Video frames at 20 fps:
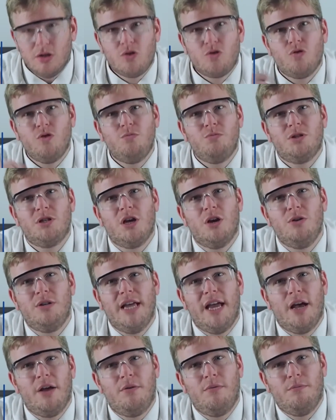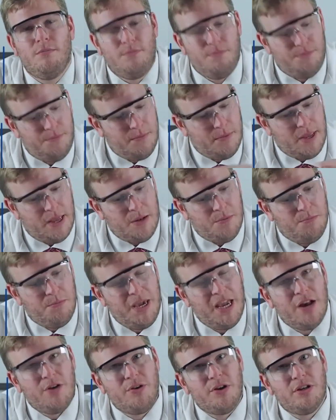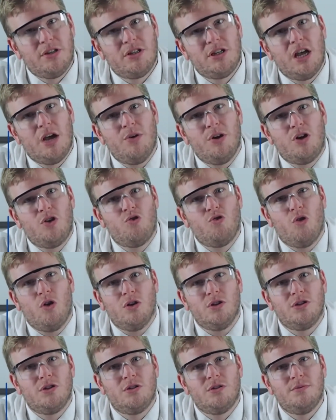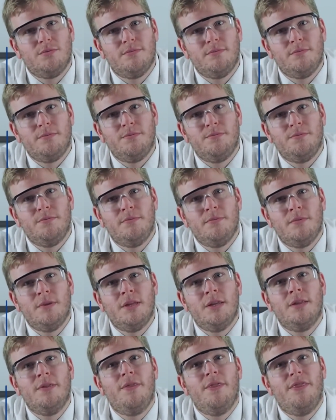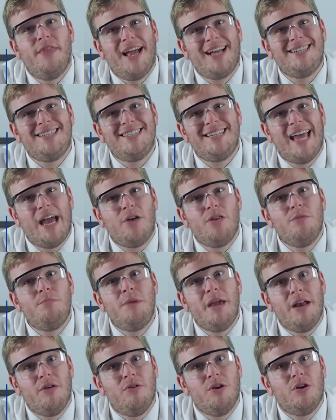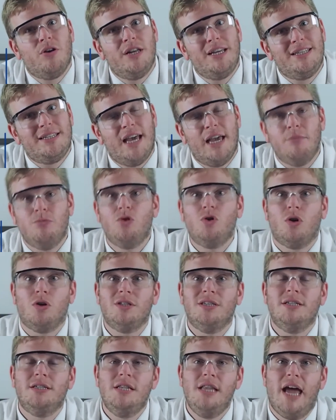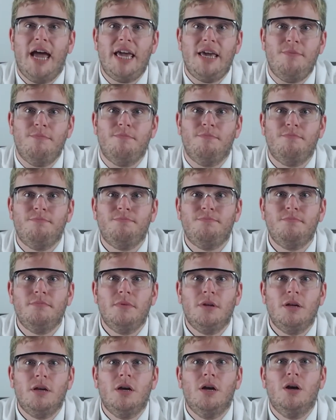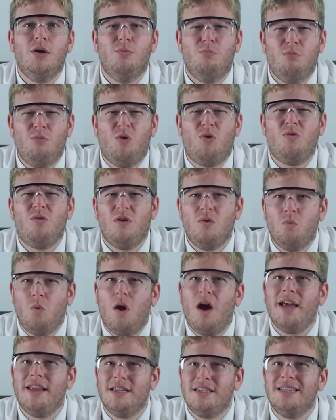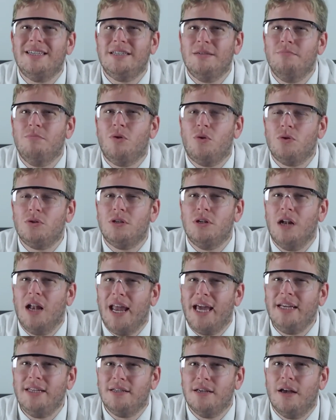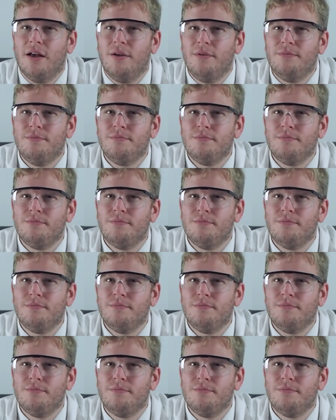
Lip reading: groups go down and periods go across. That is how the periodic table got its name. More on why this is important later.